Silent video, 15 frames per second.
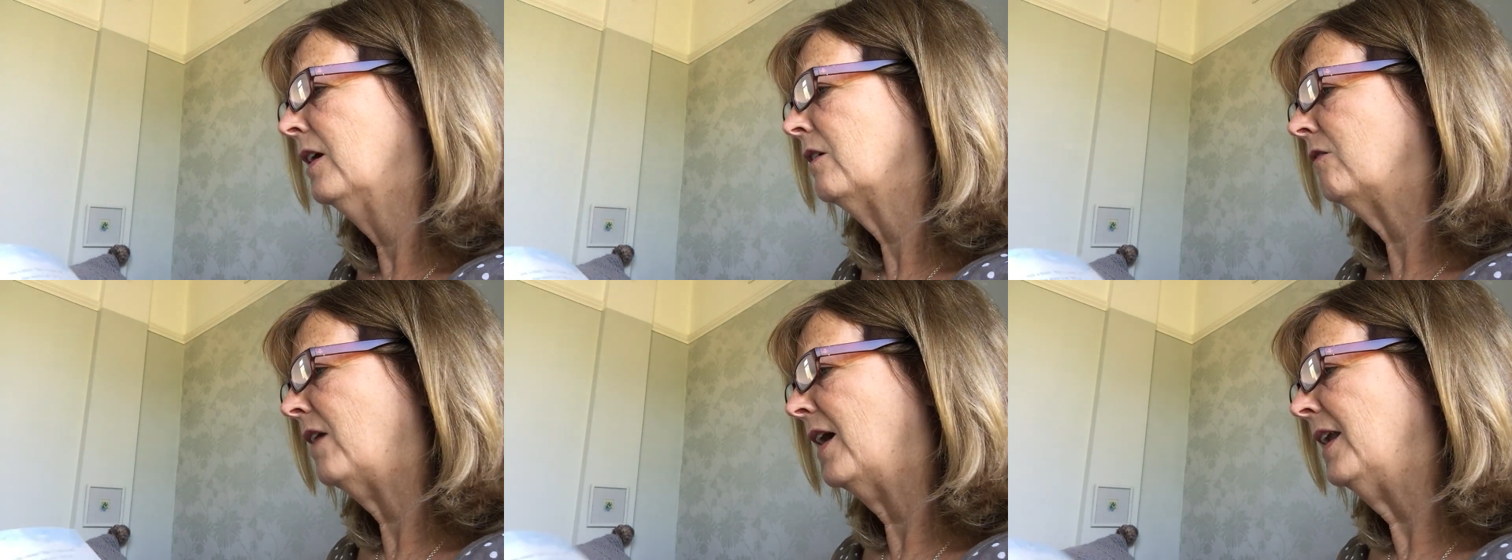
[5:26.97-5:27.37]

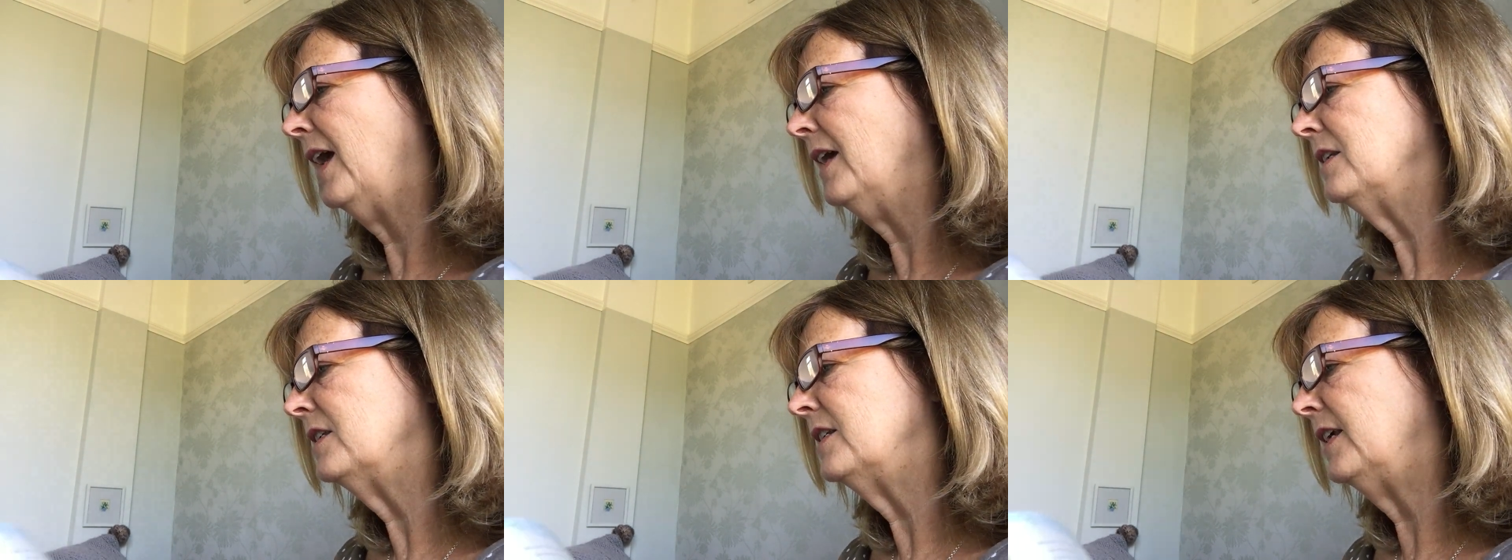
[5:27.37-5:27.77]
Gran
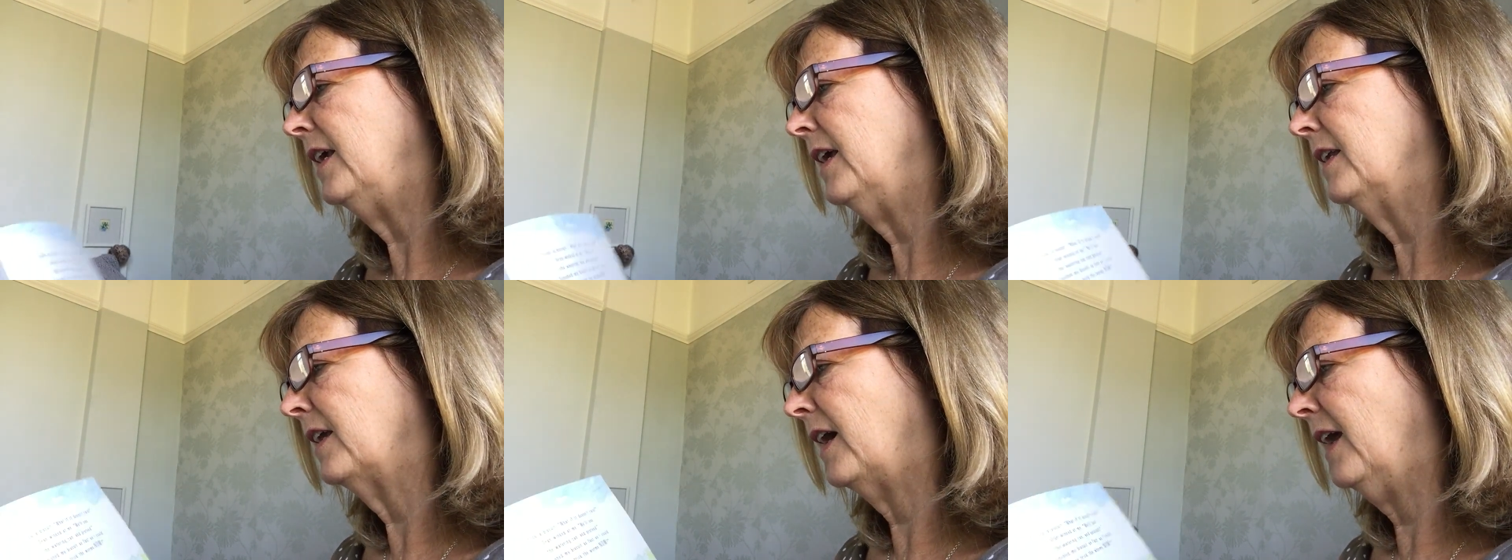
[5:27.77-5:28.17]
had
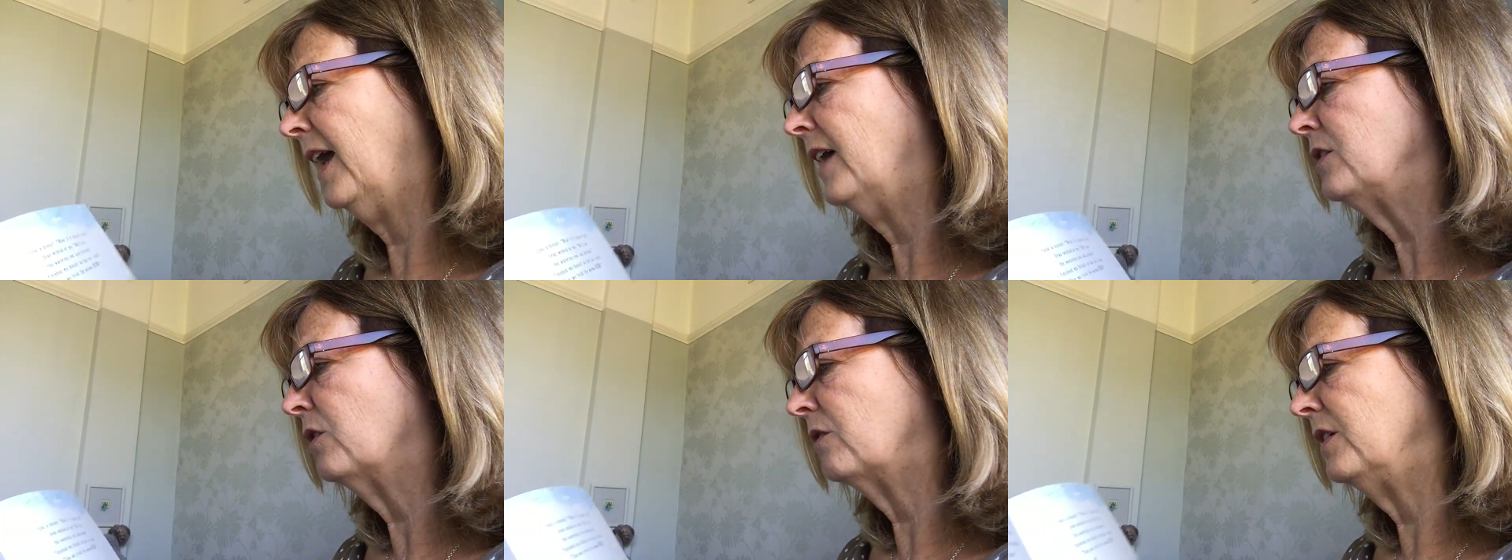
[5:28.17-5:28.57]
tea and I
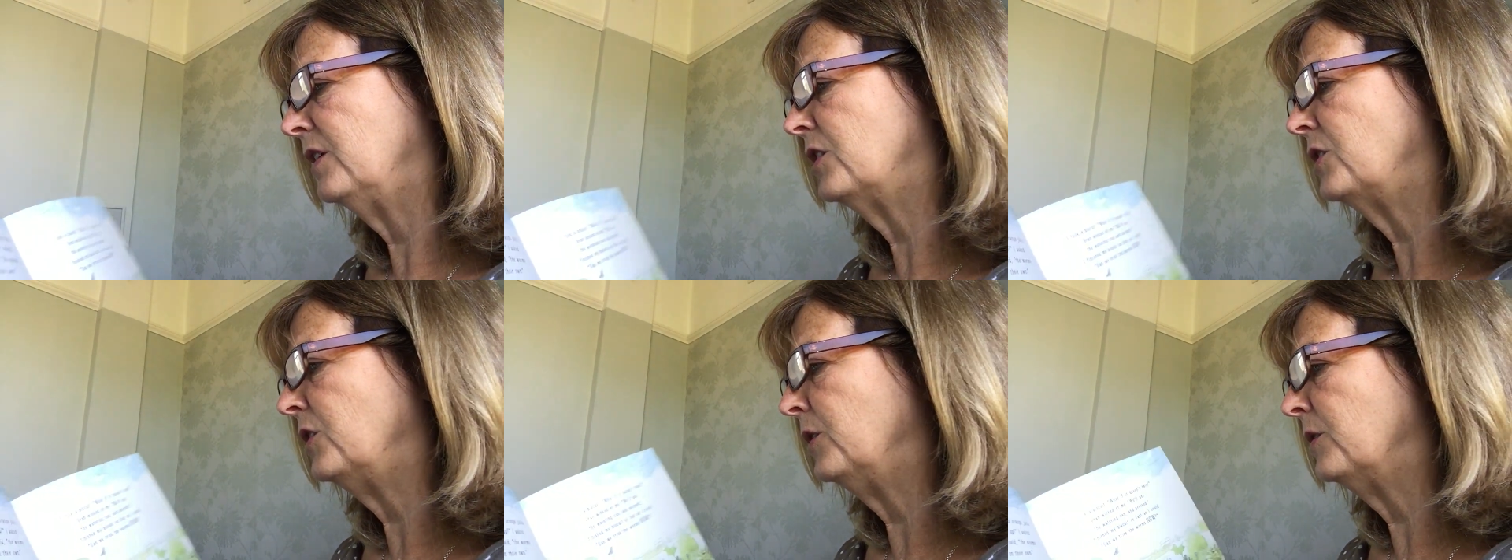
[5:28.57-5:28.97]
had
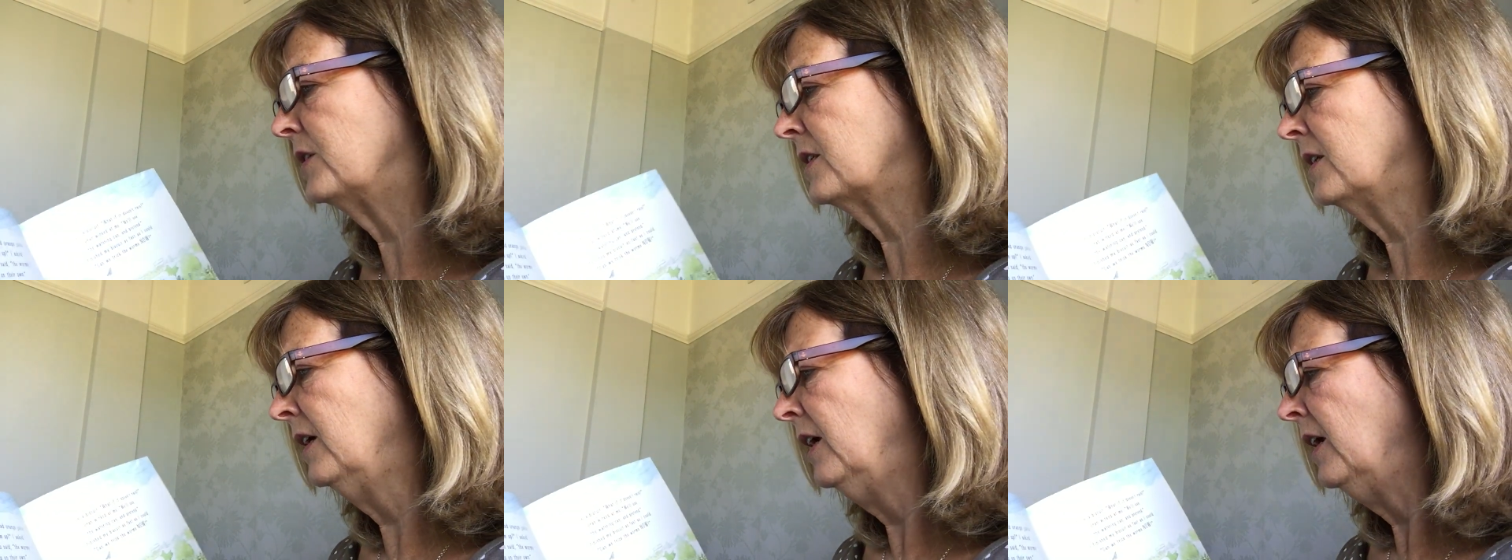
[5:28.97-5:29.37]
orange juice.